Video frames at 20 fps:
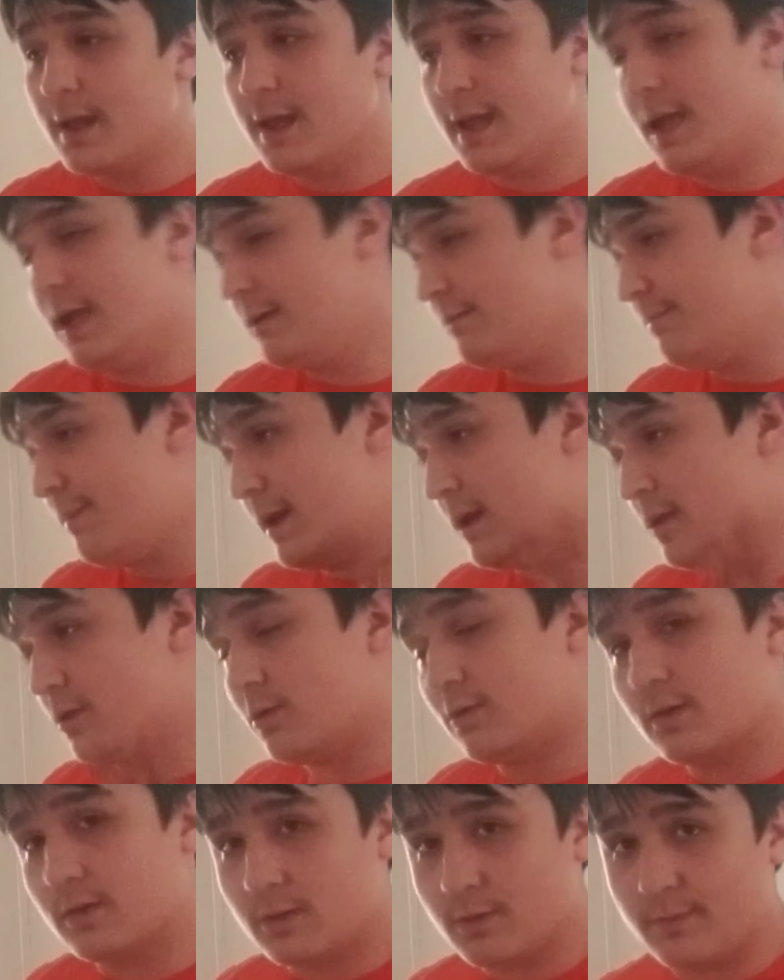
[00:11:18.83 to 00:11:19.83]
and
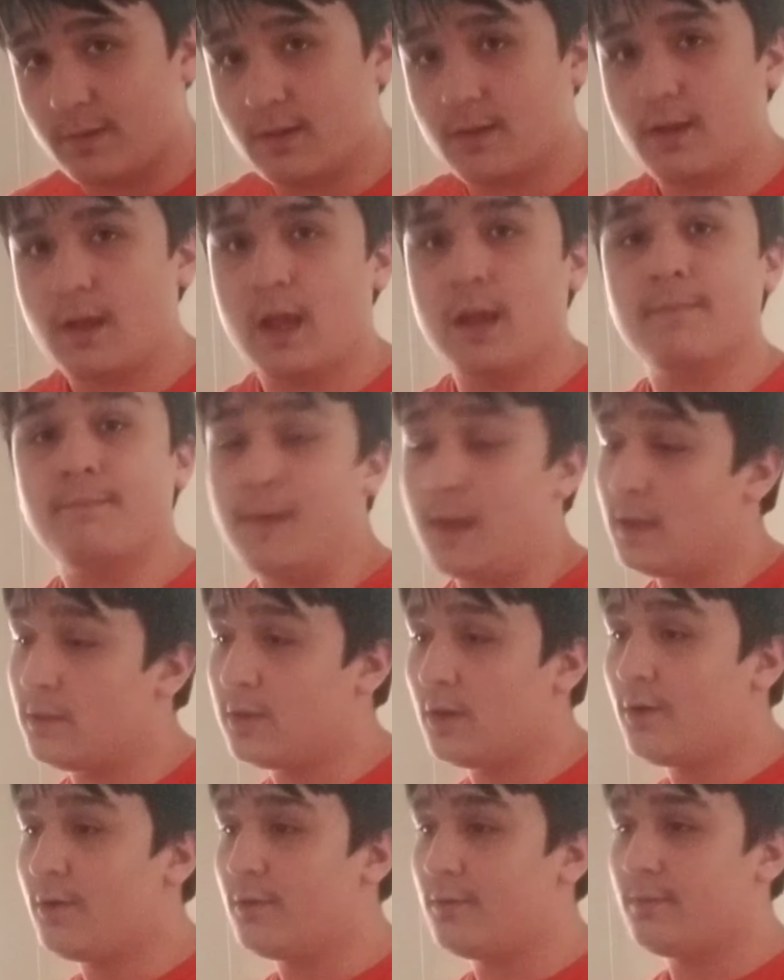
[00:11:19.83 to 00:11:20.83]
Banjo-Kazooie. And
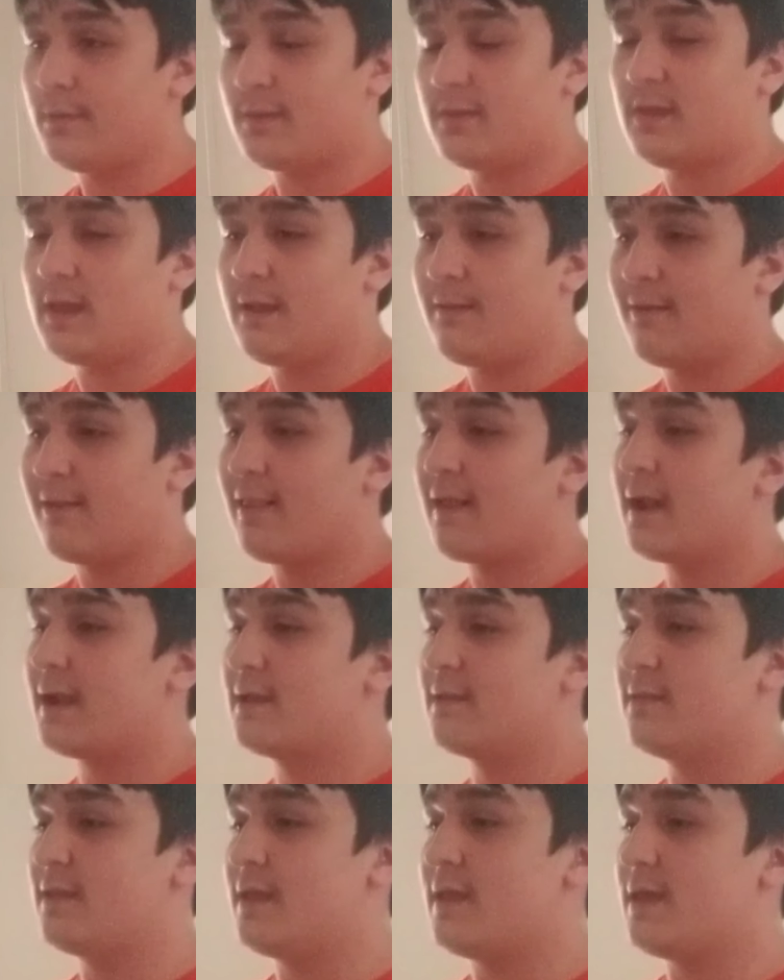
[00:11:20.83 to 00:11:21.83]
Banjo seemed
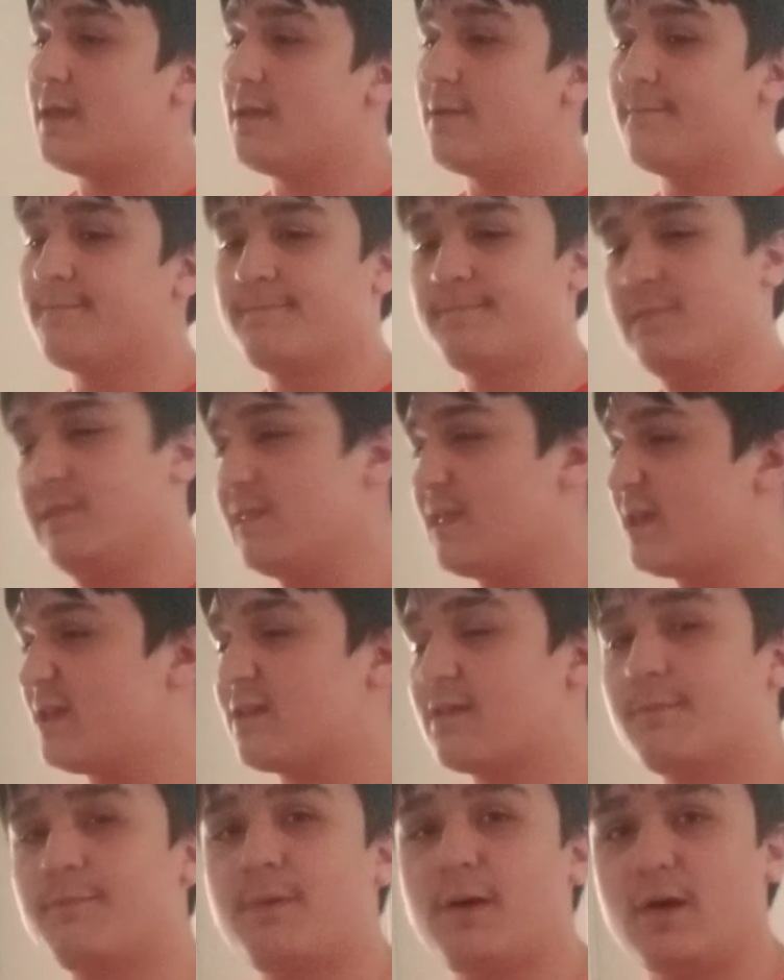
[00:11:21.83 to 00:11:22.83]
like the
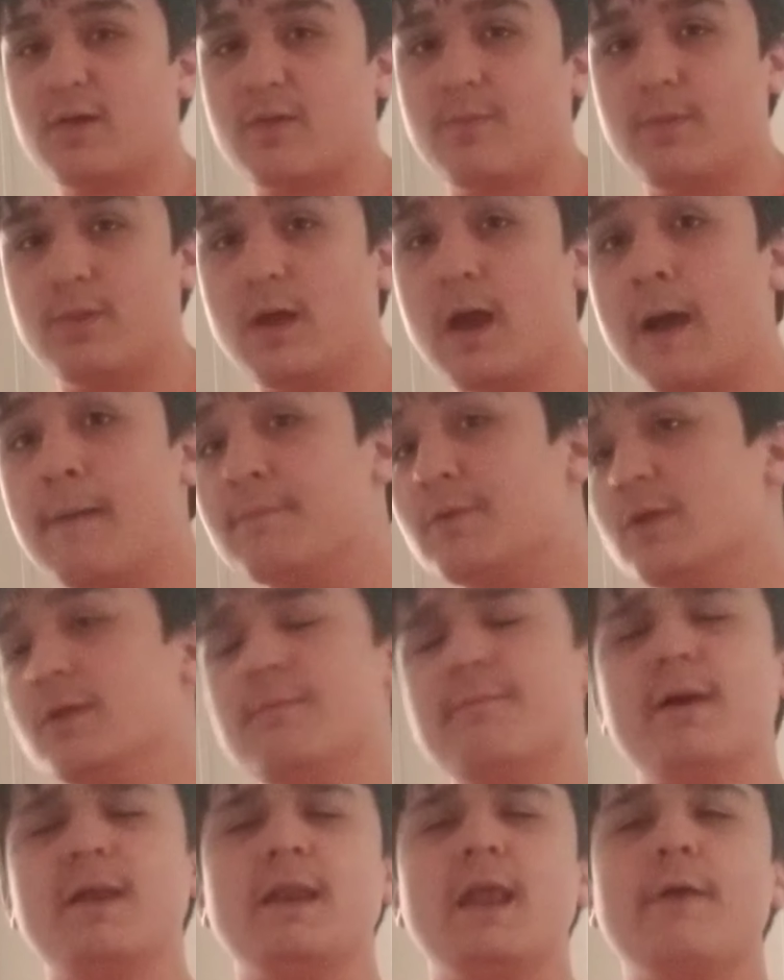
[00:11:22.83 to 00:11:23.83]
least possible
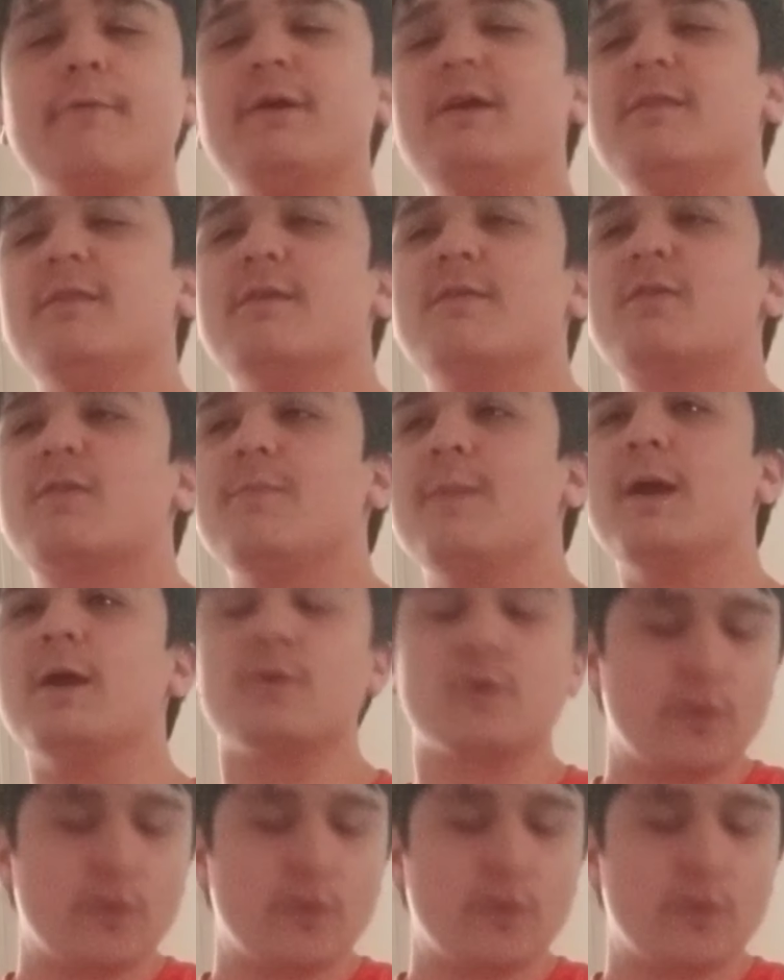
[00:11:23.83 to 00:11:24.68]
option, but now he's in Smash